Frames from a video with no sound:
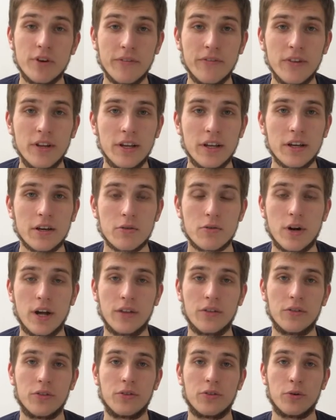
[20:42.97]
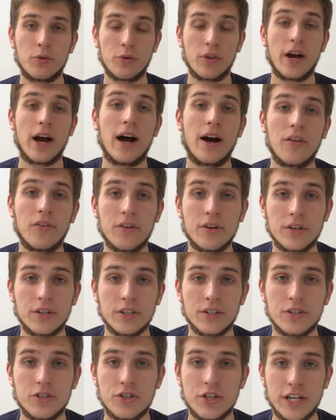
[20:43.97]
briefly run through the other
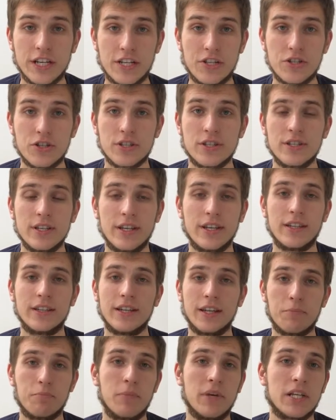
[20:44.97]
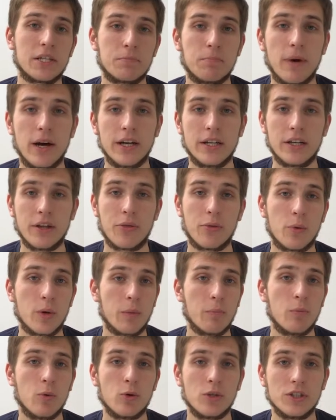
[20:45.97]
changes in Netpeak Spider
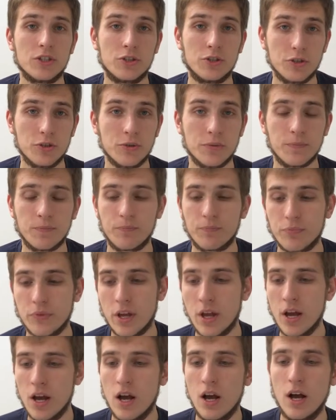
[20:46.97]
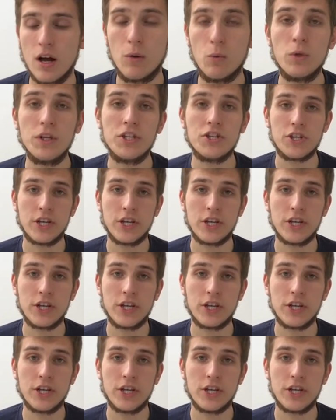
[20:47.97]
3.2. We